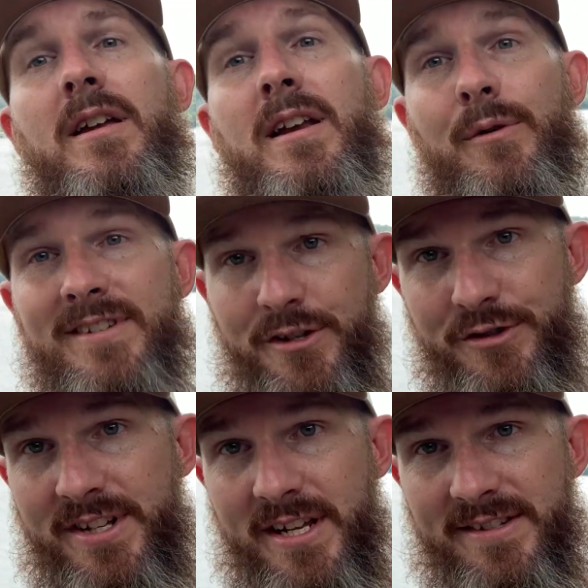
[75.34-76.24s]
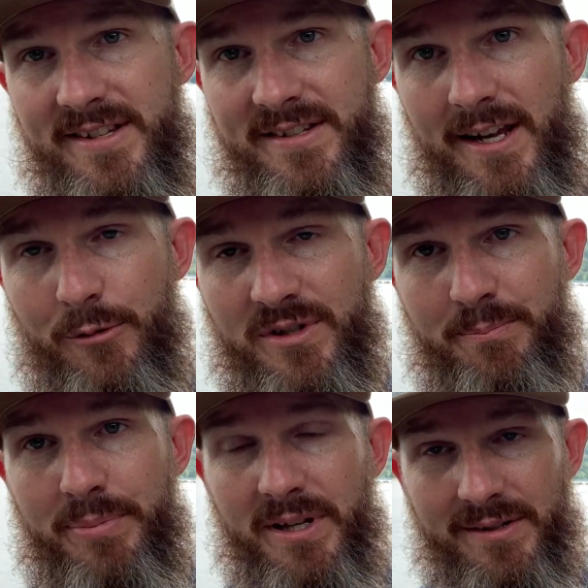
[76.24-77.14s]
Now what's interesting is this lake was
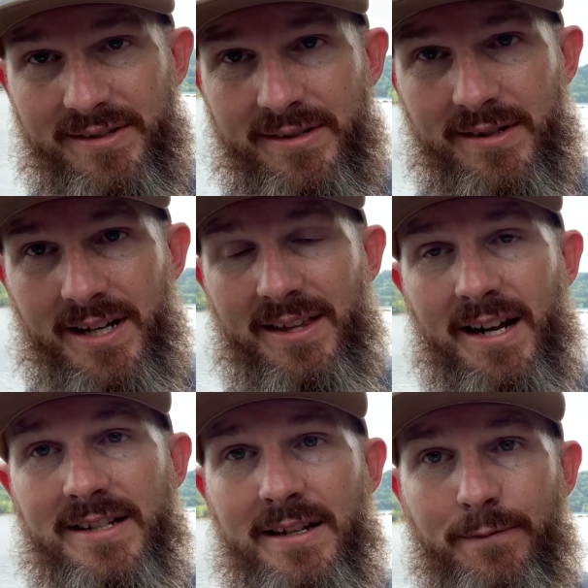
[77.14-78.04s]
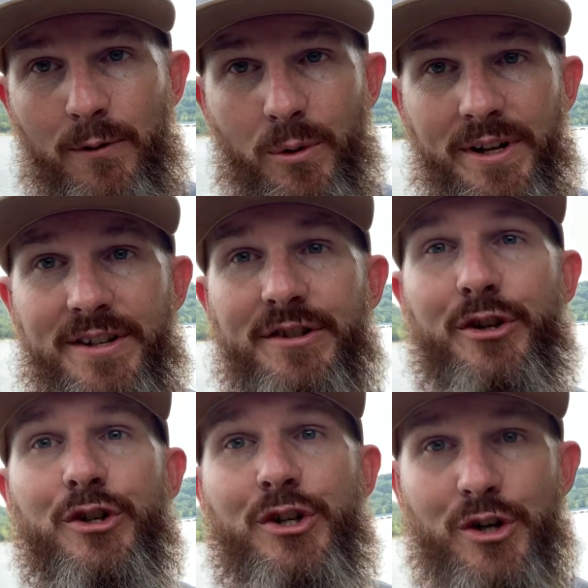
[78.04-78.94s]
built in the 1940s
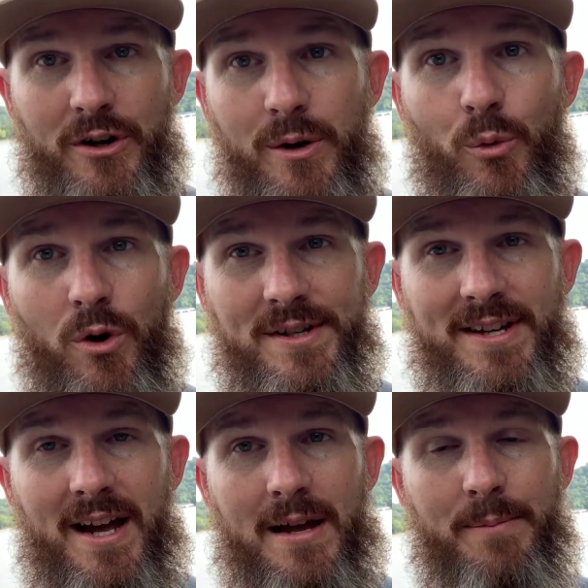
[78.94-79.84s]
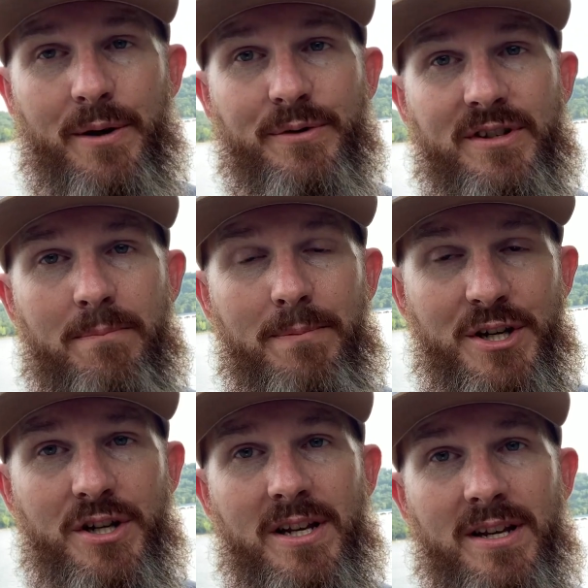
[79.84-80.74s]
during wartime. It was
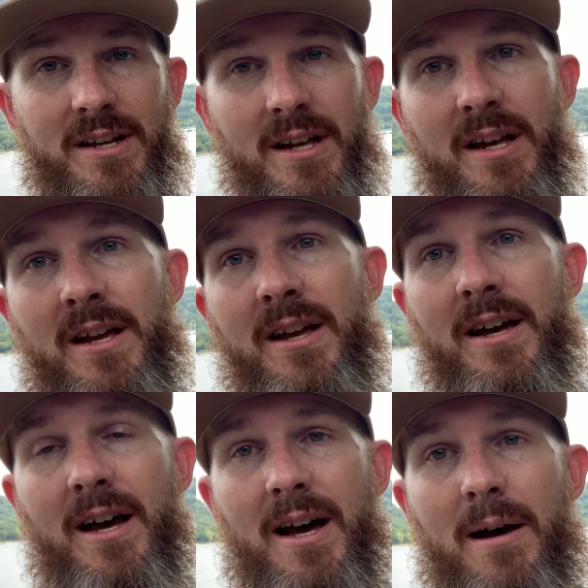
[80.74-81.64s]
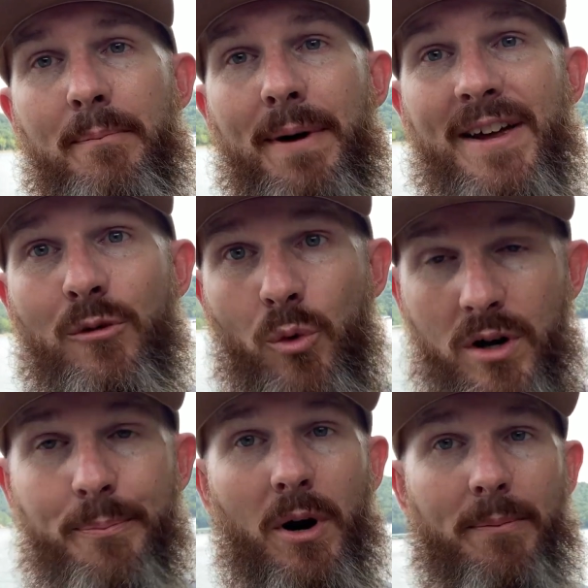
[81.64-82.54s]
commissioned by the War
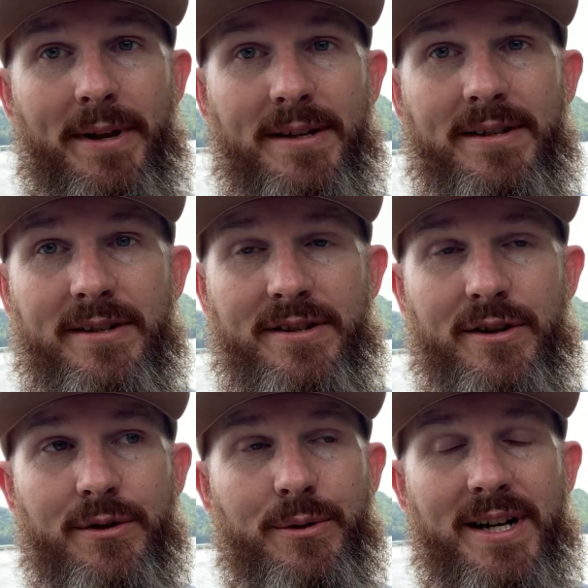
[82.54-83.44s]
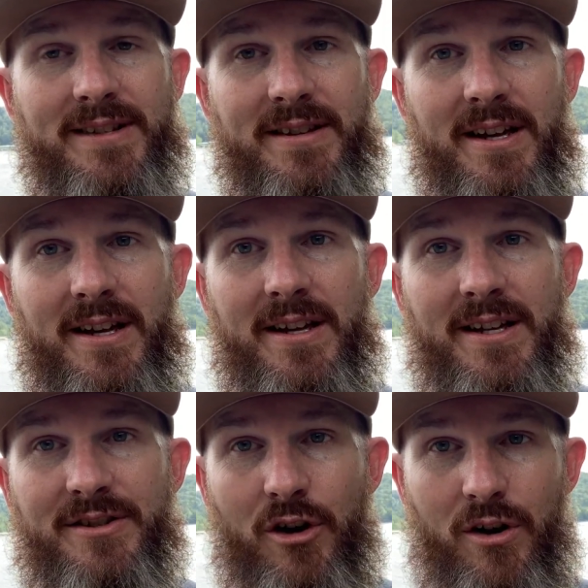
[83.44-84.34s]
Department. So it's a
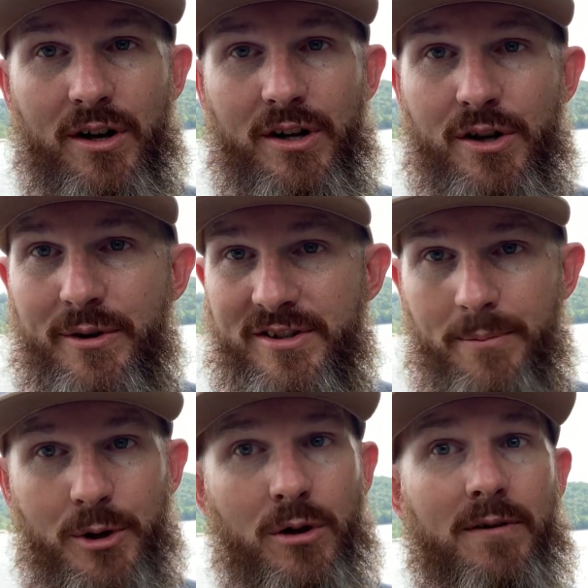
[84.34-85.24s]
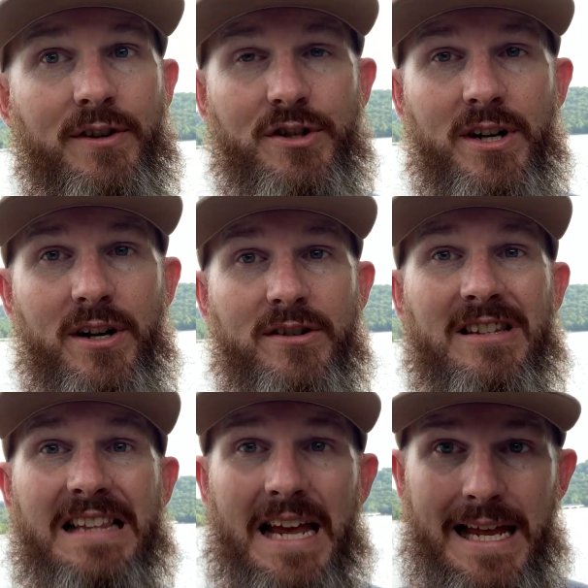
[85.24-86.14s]
U.S. Army Corps of Engineers
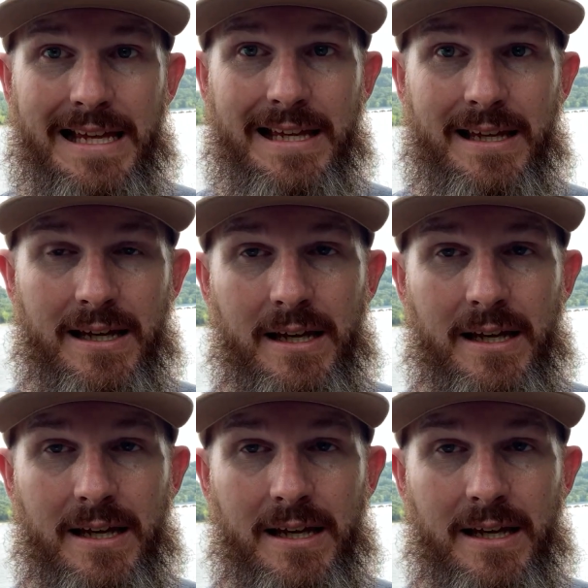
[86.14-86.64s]
lake.